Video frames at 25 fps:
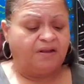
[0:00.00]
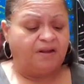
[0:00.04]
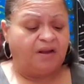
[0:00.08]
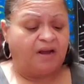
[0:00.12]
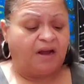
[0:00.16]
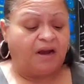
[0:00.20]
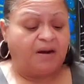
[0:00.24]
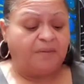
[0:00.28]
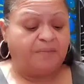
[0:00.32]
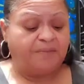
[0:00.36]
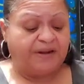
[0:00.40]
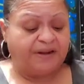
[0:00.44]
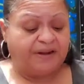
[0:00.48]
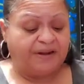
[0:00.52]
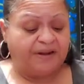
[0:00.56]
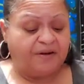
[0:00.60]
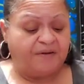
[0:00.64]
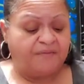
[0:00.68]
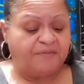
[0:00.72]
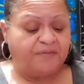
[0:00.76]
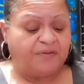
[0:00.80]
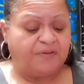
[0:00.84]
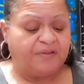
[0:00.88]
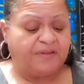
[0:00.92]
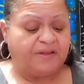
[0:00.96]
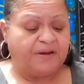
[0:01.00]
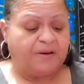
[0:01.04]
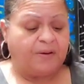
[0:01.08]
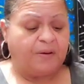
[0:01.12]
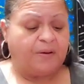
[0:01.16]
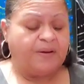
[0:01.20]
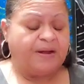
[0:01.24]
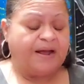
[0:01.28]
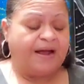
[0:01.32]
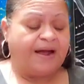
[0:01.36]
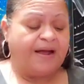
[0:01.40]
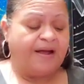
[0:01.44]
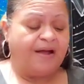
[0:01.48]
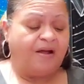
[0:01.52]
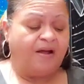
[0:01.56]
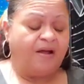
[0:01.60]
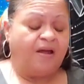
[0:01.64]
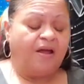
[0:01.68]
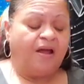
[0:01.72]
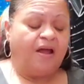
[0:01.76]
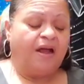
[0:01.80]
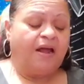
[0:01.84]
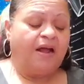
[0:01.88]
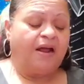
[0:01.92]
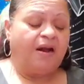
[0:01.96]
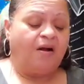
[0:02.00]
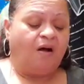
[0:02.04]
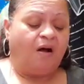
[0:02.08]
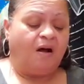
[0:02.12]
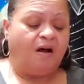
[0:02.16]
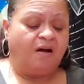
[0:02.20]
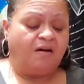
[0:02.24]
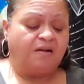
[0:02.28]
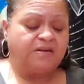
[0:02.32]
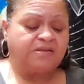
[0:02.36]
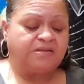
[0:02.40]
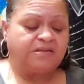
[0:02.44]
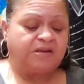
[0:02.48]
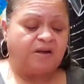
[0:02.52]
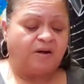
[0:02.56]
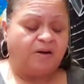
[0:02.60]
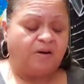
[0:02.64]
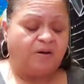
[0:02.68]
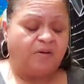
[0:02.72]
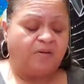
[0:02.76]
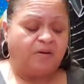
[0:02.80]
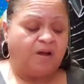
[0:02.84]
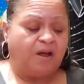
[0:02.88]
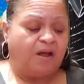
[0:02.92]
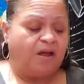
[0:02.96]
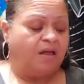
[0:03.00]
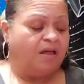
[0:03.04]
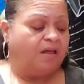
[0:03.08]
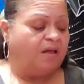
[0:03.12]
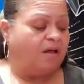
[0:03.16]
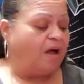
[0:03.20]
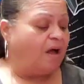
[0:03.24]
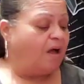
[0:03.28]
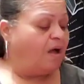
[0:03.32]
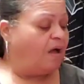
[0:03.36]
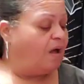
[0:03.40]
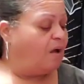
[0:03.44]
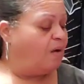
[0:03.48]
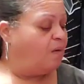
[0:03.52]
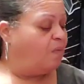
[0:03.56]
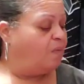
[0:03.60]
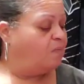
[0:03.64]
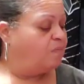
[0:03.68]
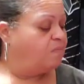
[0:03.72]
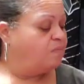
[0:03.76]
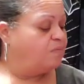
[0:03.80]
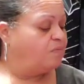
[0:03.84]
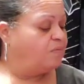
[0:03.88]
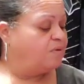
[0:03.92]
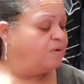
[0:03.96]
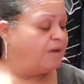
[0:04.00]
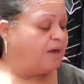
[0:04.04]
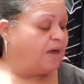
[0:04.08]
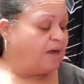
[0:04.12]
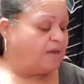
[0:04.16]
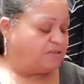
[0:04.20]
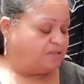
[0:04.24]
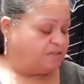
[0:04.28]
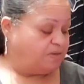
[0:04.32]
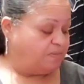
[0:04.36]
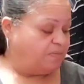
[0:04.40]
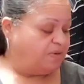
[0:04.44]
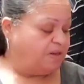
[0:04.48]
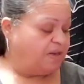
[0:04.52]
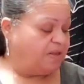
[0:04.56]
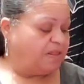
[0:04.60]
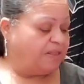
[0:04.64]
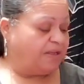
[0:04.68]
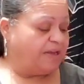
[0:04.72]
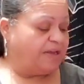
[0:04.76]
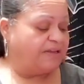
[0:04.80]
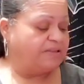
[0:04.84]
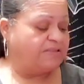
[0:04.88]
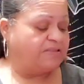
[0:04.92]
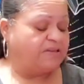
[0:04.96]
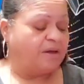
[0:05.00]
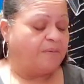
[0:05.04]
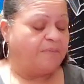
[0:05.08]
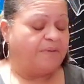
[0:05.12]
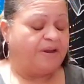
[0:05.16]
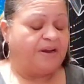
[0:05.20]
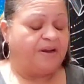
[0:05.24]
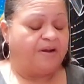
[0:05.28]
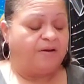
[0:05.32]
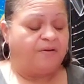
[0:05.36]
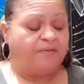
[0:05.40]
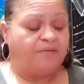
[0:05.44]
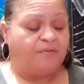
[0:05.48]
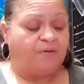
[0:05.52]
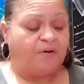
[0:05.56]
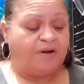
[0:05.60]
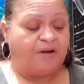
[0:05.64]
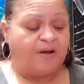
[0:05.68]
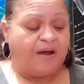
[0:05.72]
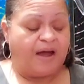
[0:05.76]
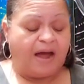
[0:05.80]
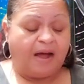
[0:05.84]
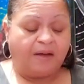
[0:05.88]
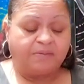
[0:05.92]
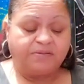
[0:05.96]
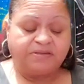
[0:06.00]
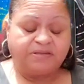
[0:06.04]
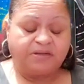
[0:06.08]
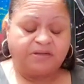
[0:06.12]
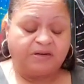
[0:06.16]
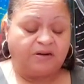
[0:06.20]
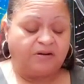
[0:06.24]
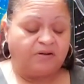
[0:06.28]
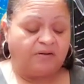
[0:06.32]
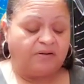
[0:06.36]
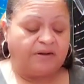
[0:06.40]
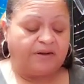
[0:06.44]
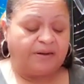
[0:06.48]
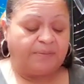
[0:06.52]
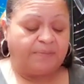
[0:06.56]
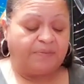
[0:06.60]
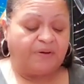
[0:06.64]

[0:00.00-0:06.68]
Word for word: You got to be careful there, okay? And also, uh, you got some good things coming here for you, absolutely.